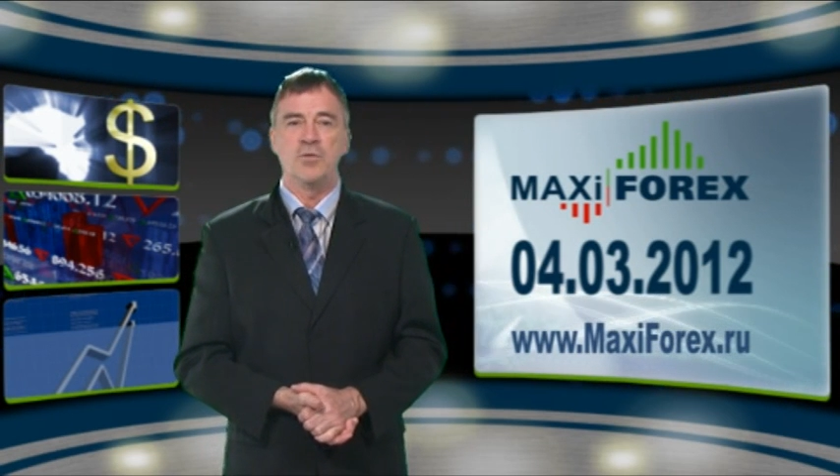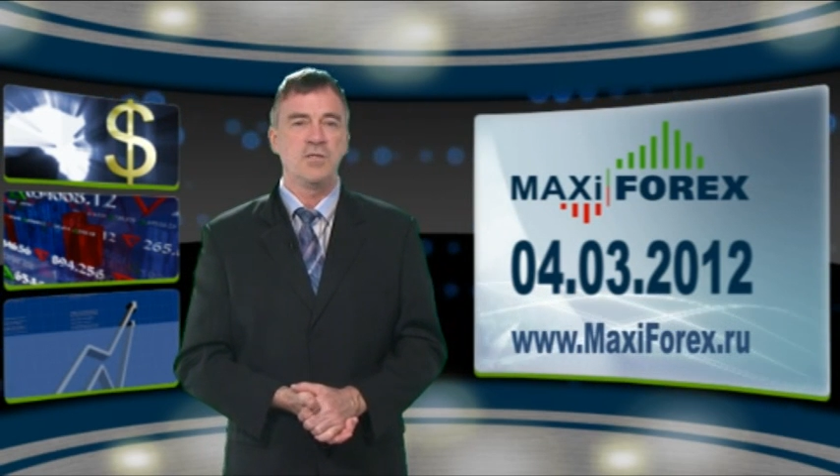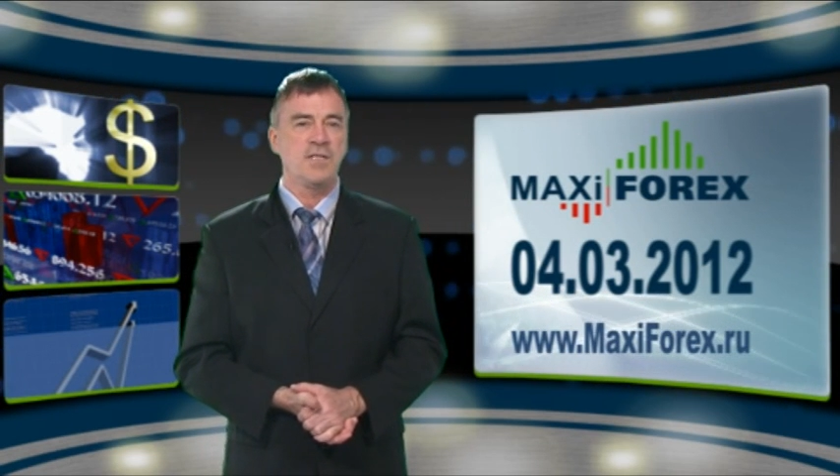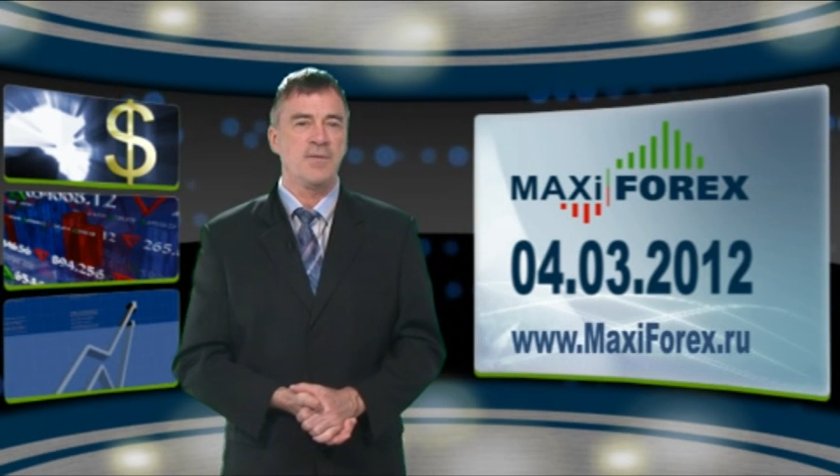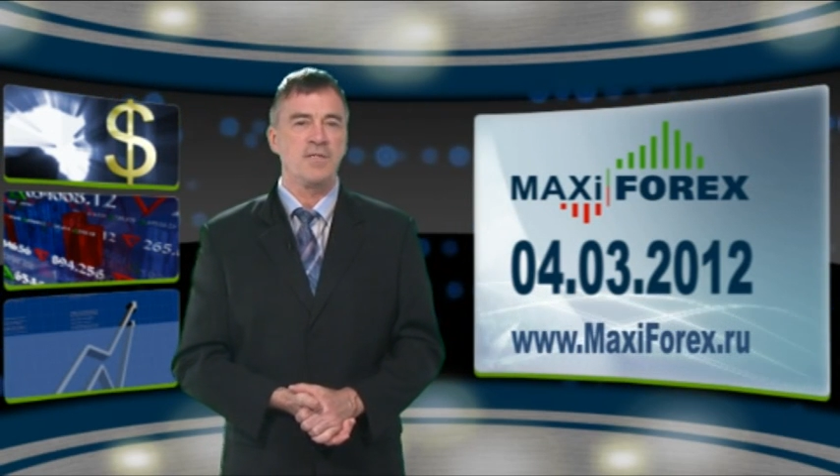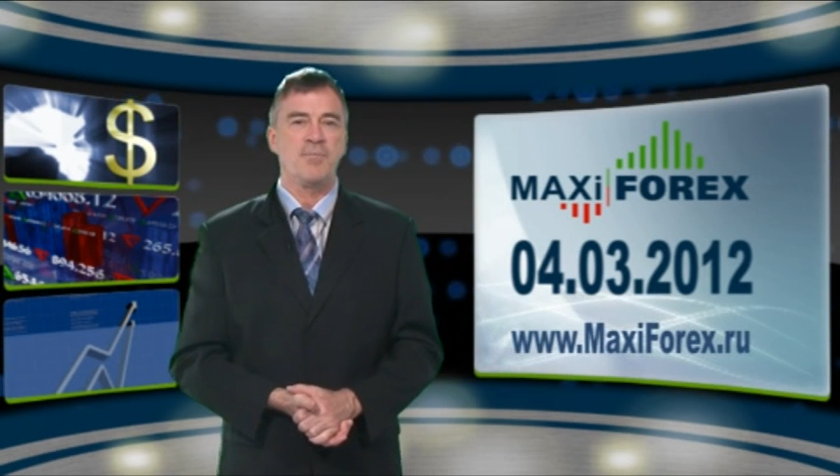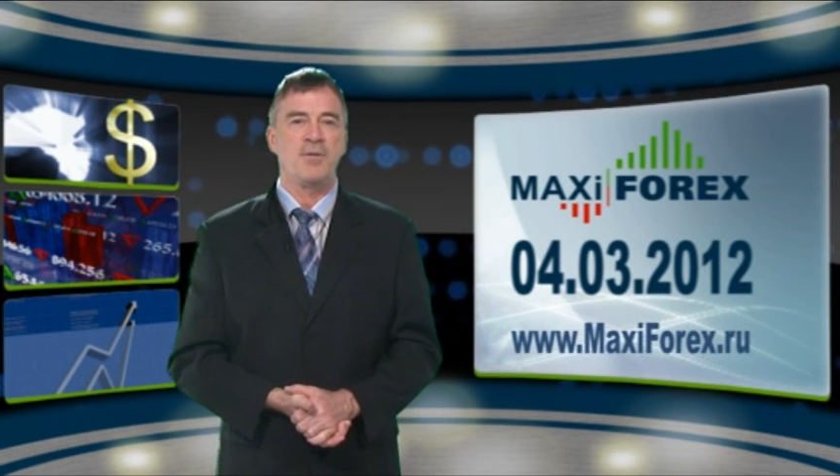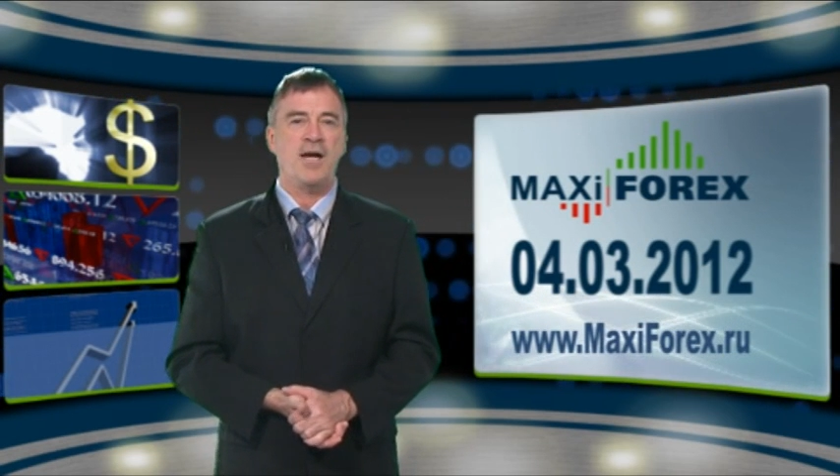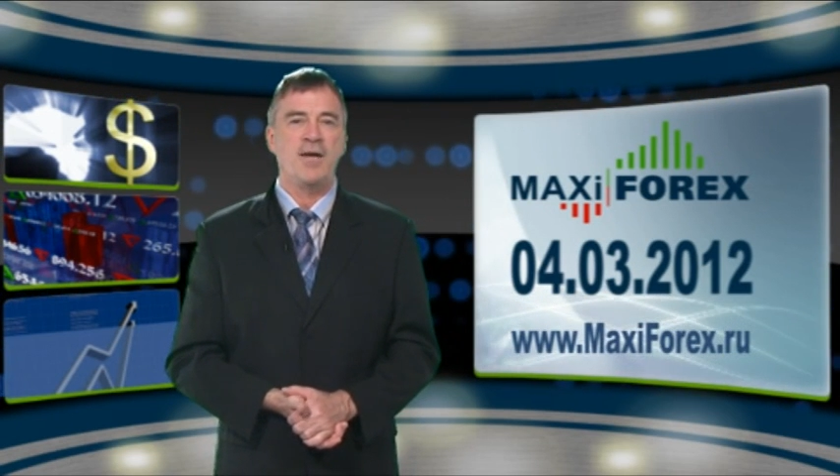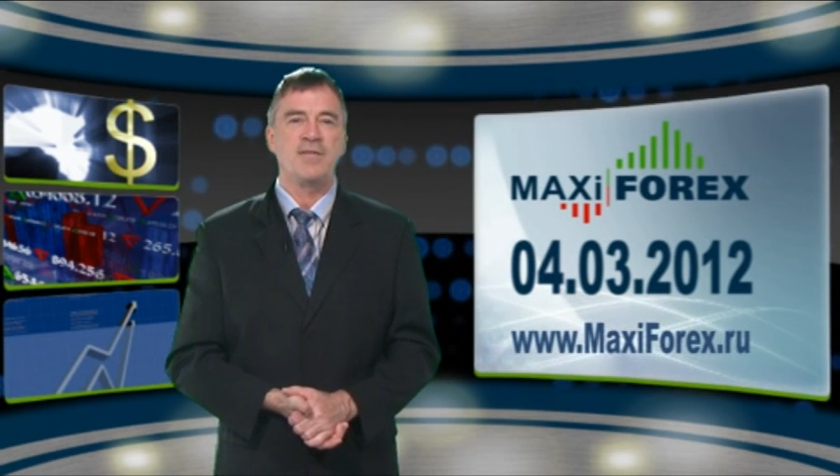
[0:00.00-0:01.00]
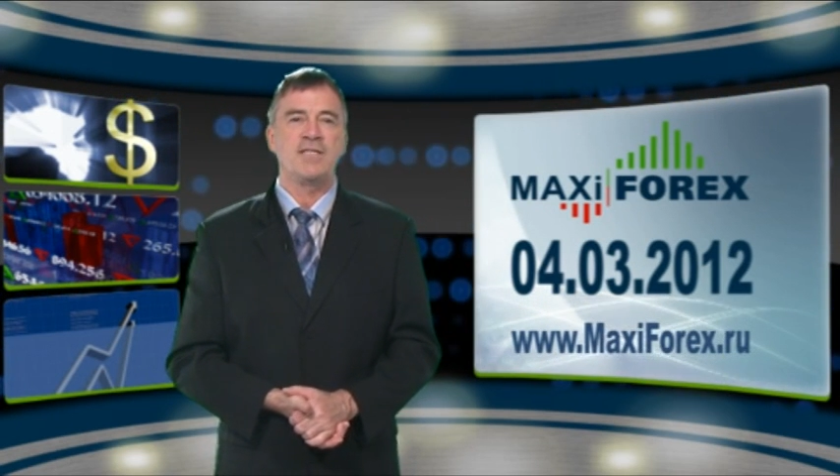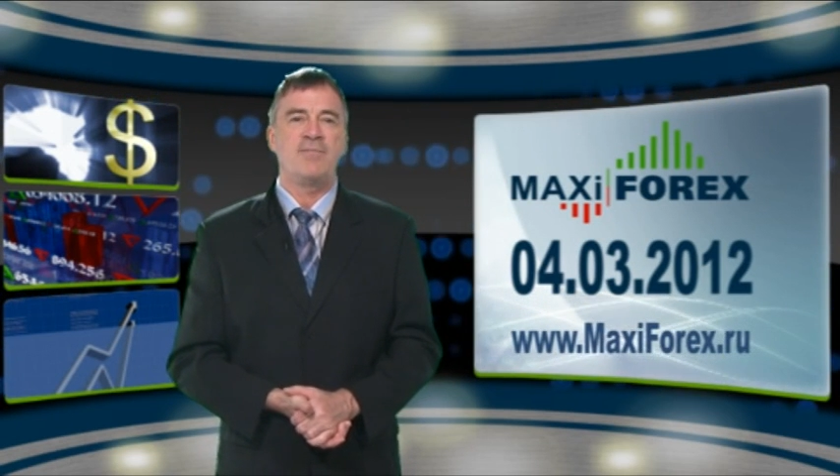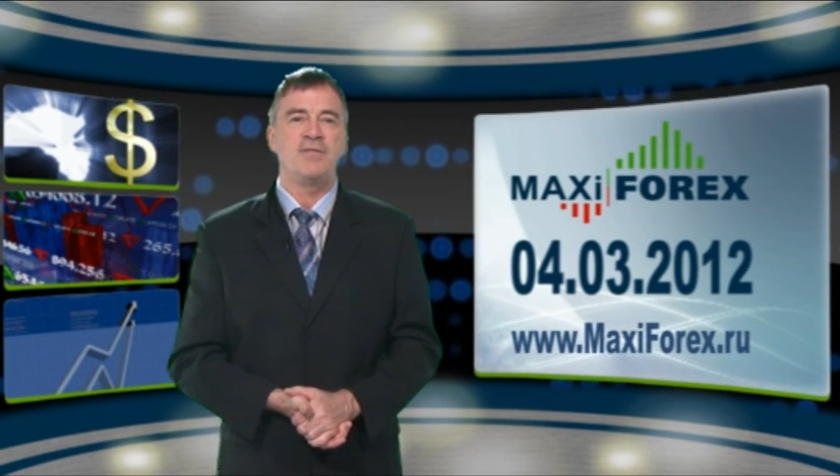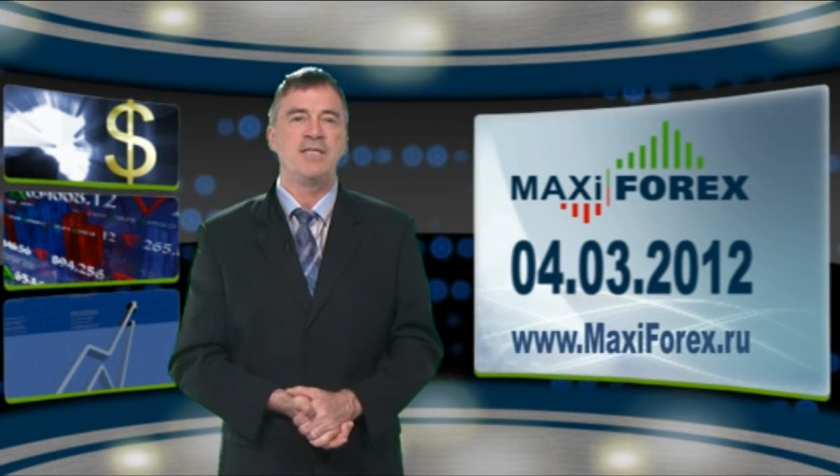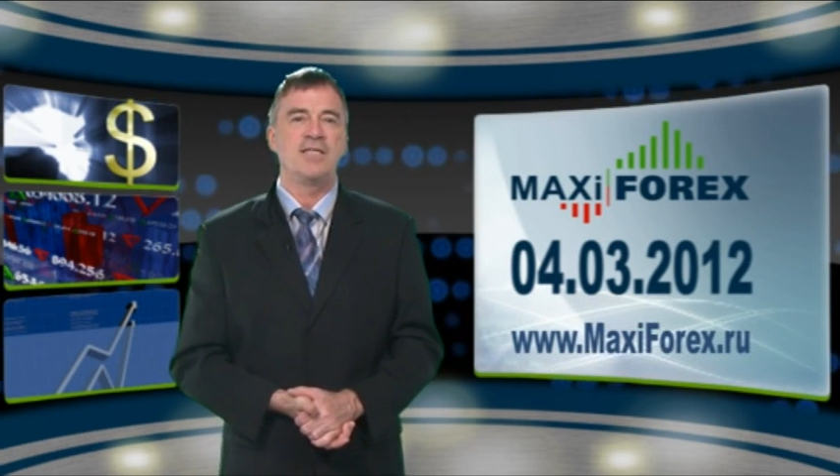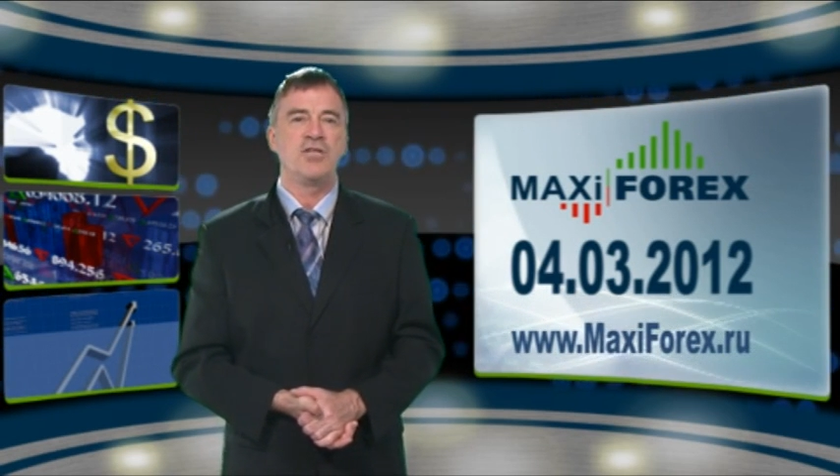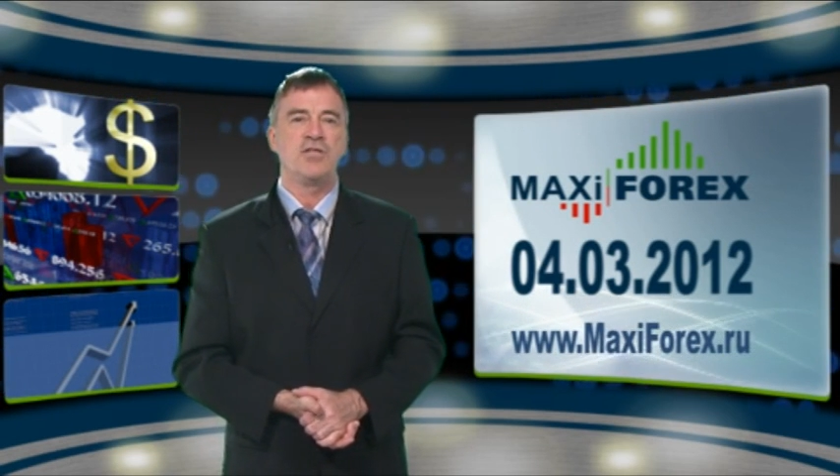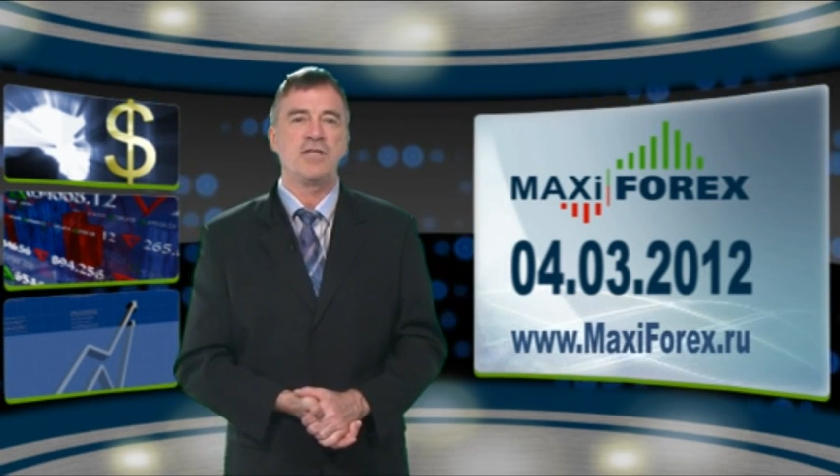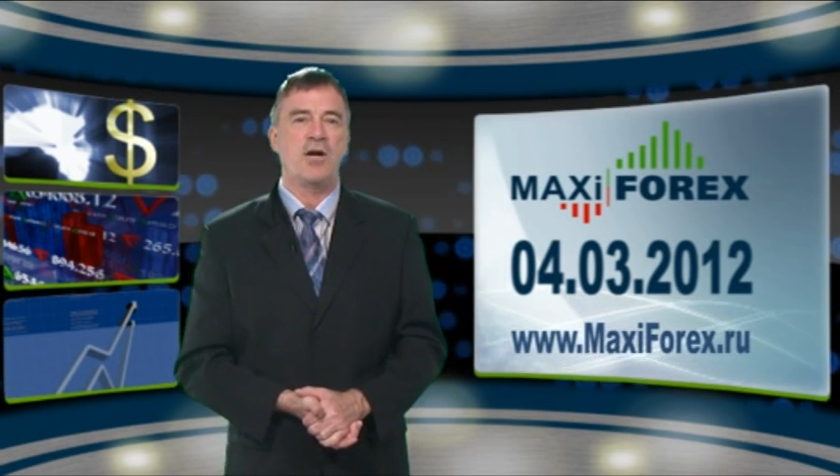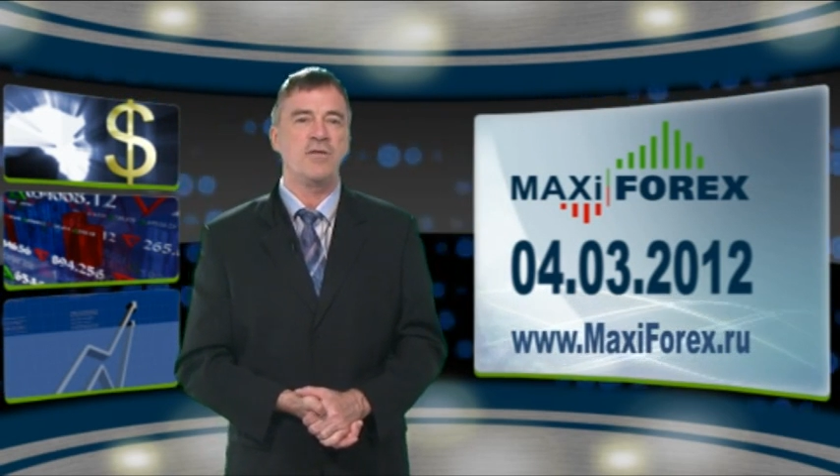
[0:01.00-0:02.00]
boosting the supply of the
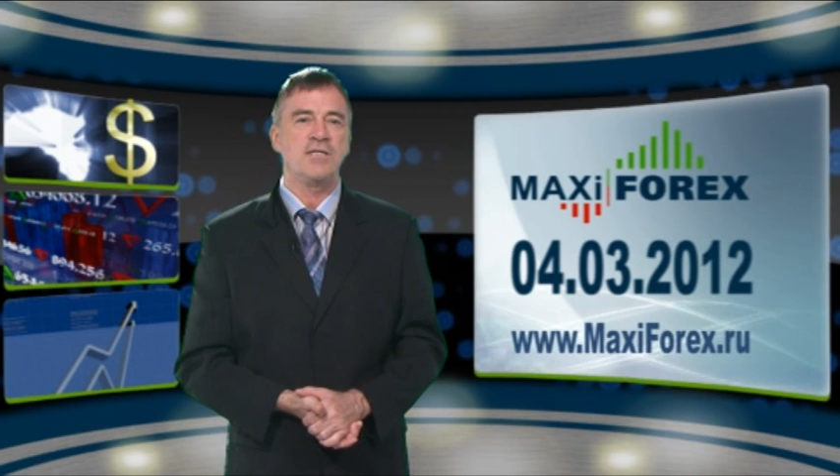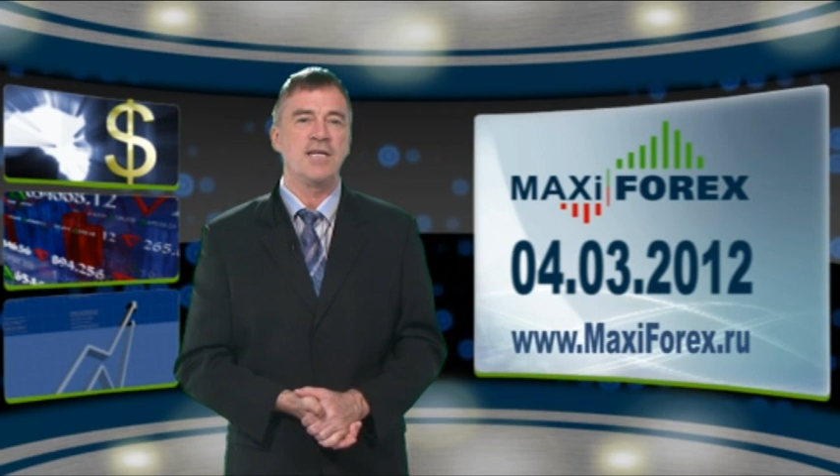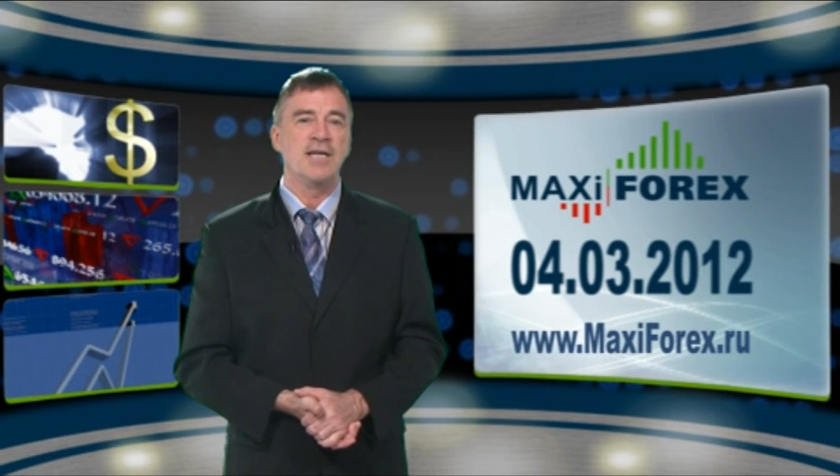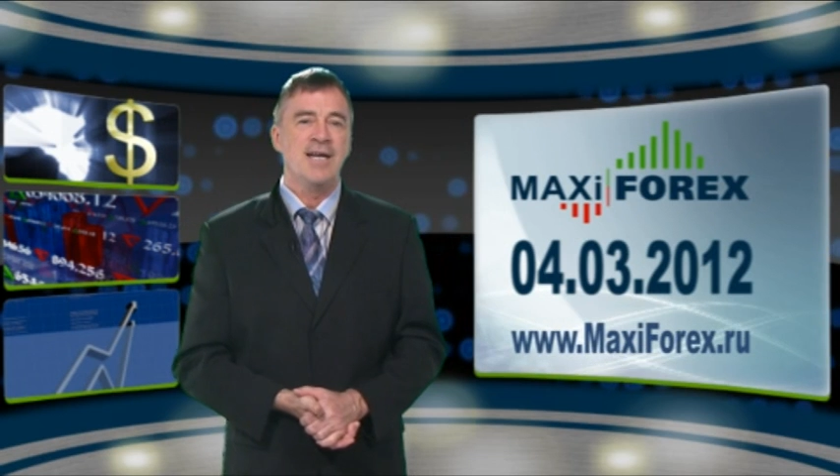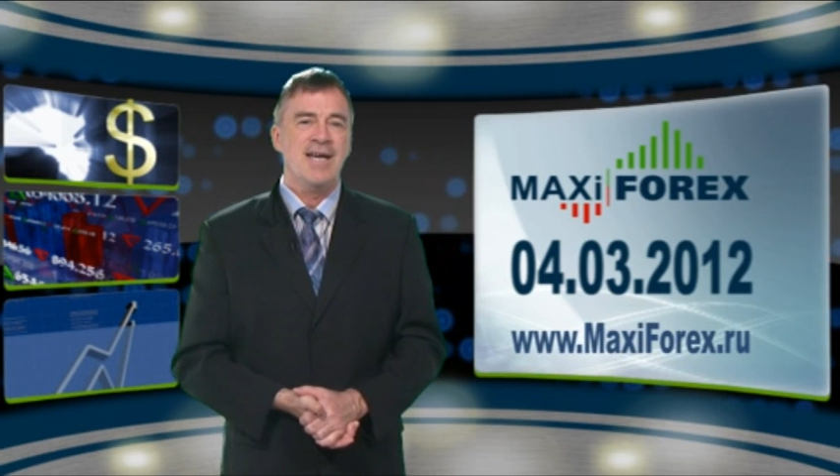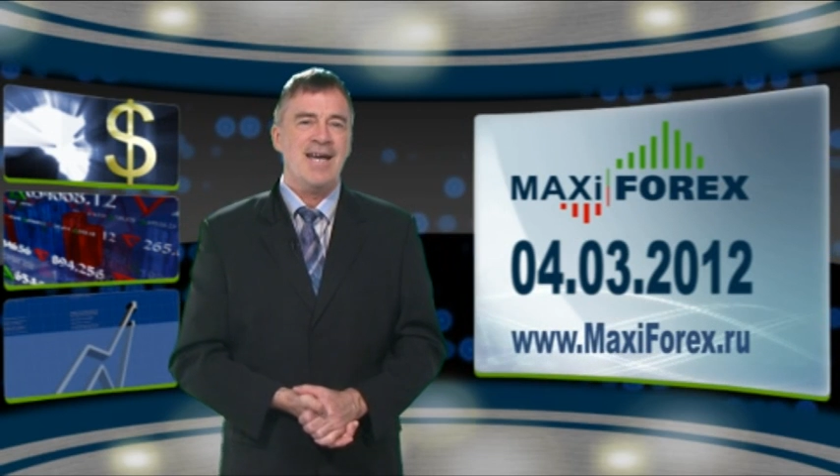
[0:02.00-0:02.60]
17-nation currency.